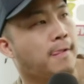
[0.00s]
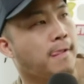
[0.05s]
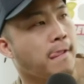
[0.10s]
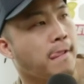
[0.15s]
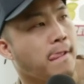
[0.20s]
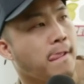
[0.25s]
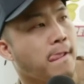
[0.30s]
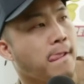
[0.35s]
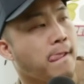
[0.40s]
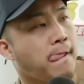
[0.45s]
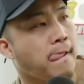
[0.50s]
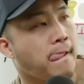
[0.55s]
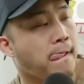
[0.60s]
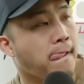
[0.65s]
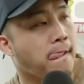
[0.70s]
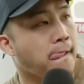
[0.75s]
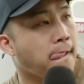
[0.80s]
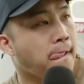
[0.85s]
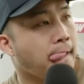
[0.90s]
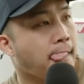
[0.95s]

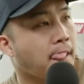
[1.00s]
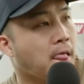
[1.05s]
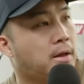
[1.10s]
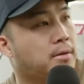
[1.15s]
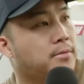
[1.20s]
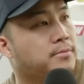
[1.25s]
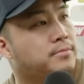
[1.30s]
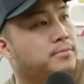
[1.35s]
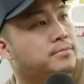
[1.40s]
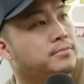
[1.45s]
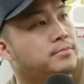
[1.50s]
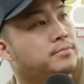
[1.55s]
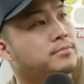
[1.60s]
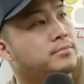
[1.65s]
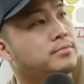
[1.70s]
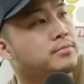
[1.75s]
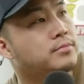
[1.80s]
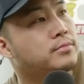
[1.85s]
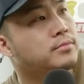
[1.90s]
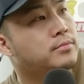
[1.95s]

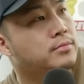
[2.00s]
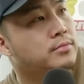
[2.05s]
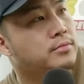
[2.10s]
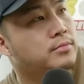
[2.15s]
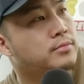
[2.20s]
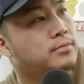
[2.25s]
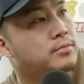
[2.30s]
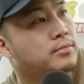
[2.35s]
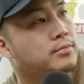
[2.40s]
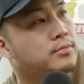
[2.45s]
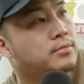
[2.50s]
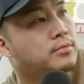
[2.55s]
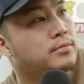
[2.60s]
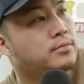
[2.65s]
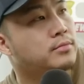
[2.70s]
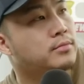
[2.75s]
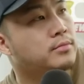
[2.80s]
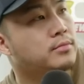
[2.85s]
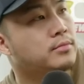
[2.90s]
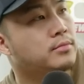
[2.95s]

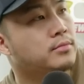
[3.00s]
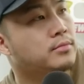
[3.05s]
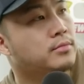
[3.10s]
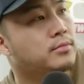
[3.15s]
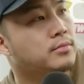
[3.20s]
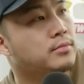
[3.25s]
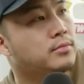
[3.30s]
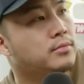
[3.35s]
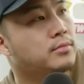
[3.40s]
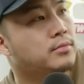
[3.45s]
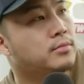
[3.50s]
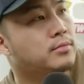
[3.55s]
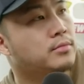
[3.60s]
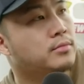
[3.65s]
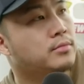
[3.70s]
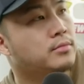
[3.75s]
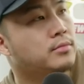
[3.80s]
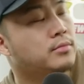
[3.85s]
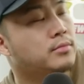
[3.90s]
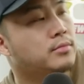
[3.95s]

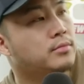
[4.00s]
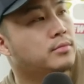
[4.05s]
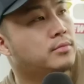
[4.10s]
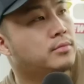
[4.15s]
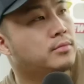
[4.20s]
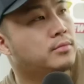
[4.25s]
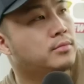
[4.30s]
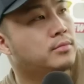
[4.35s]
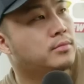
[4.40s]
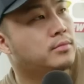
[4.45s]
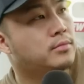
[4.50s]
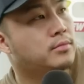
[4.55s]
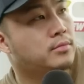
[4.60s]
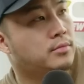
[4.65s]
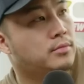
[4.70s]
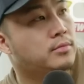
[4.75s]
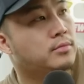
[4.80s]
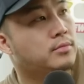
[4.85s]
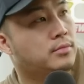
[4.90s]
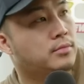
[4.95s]

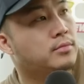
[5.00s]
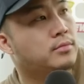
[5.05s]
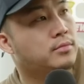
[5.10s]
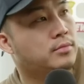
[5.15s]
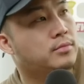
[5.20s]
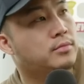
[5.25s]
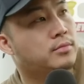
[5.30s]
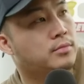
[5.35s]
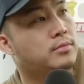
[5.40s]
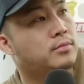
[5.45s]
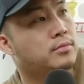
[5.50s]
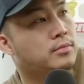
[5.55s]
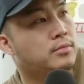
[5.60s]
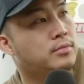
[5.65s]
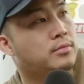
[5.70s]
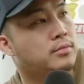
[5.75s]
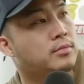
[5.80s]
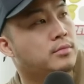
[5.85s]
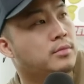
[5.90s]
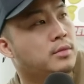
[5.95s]

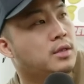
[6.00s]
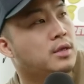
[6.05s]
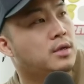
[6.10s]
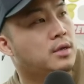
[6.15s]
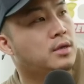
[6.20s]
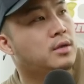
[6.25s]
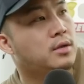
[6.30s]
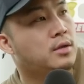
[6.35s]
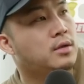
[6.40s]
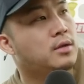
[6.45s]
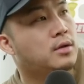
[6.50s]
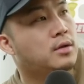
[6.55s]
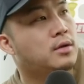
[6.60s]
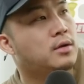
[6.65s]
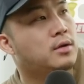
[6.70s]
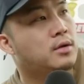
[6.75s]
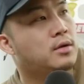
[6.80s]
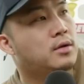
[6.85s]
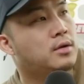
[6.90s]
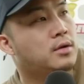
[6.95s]

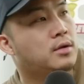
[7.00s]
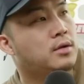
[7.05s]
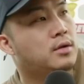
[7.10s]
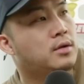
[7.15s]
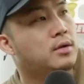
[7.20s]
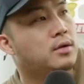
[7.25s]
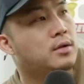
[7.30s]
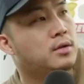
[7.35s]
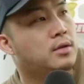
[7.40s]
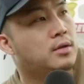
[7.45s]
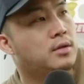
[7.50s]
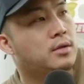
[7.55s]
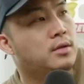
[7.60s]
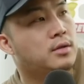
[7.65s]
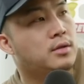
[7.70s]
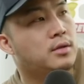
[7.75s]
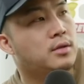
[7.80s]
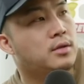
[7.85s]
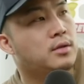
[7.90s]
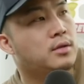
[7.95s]
This person isn't speaking.